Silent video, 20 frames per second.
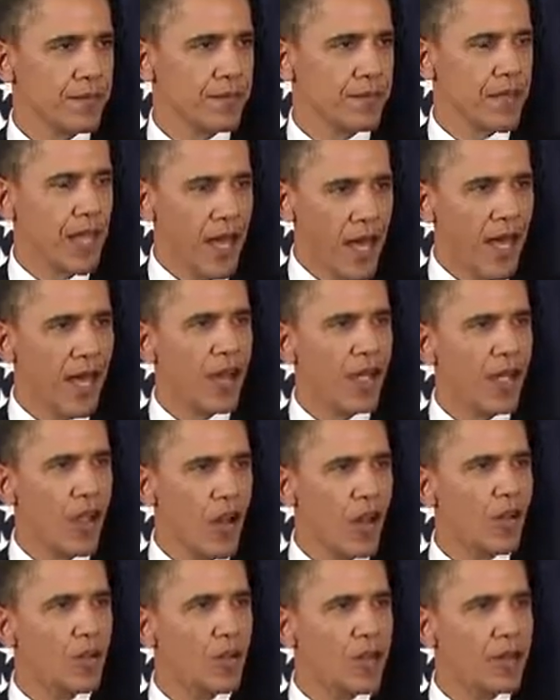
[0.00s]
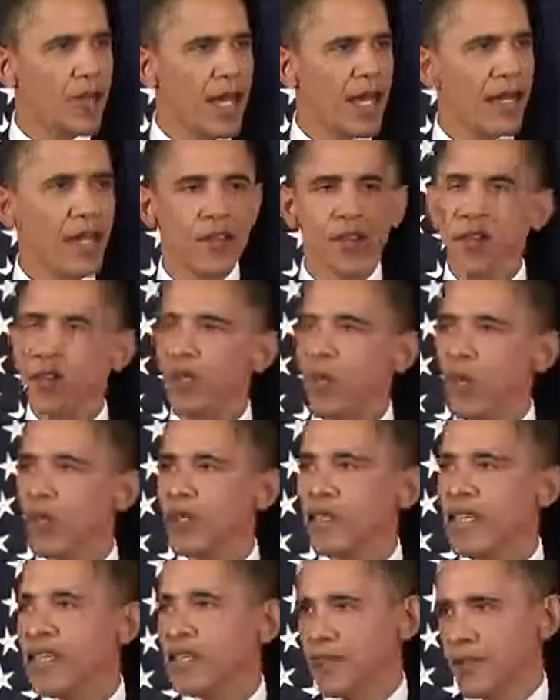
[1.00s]
I, along with many other
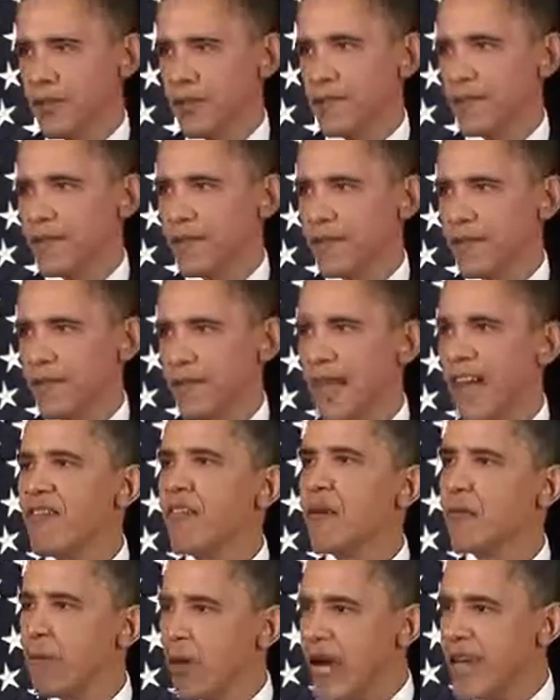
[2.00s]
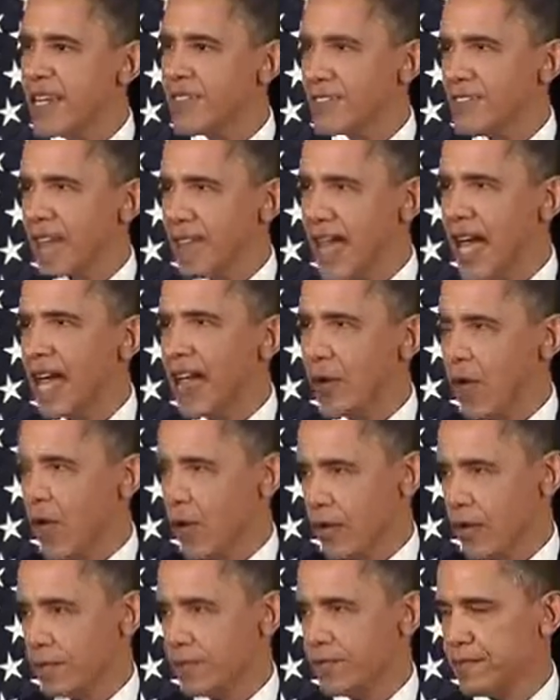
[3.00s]
world leaders, have embraced that
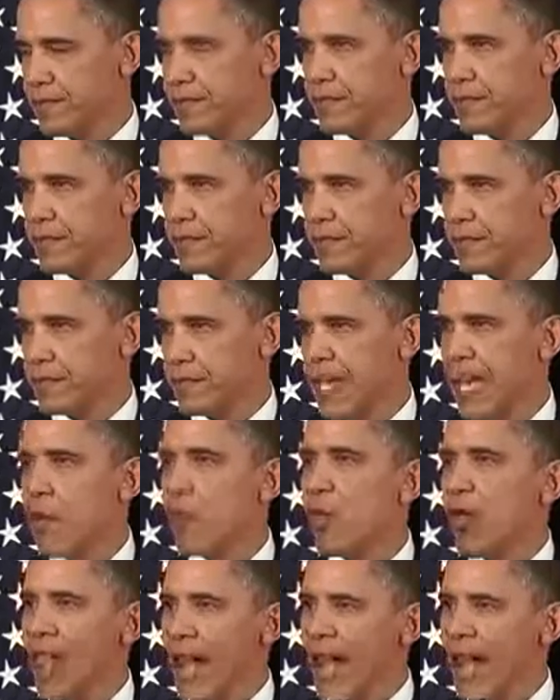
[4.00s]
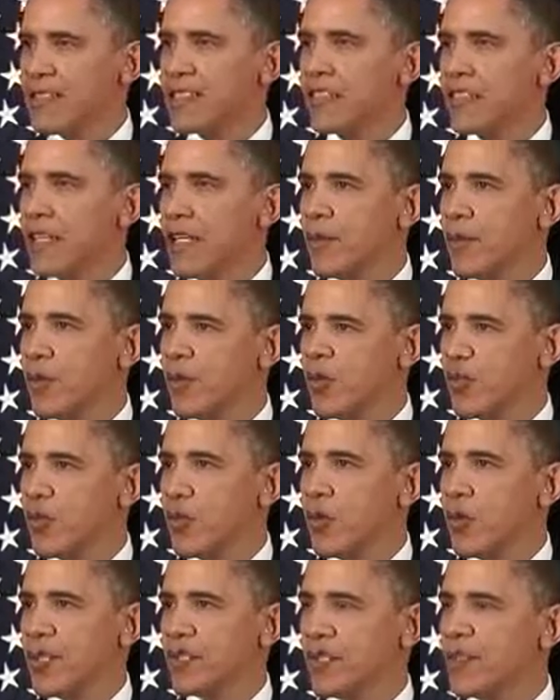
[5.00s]
goal and will actively
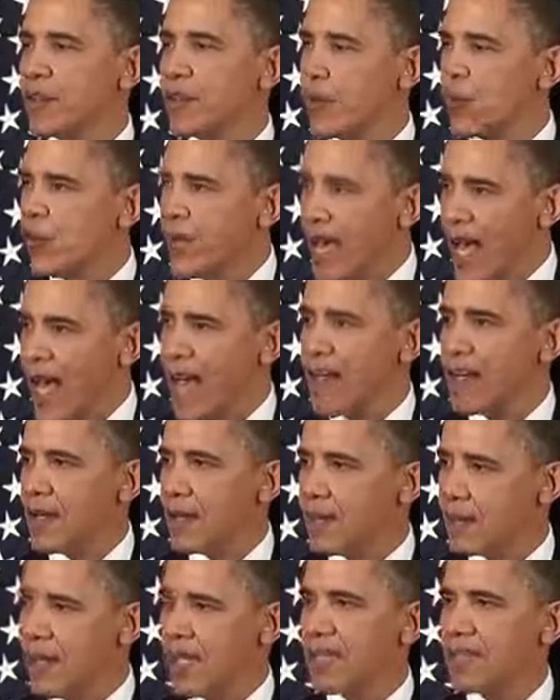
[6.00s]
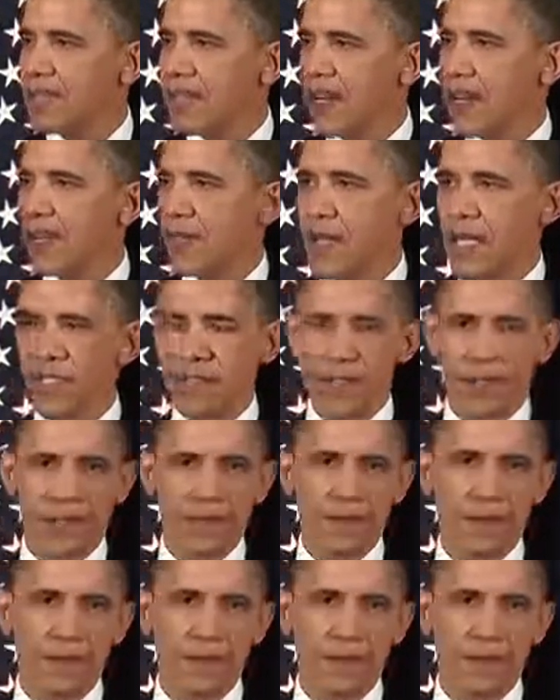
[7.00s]
pursue it through non-military means.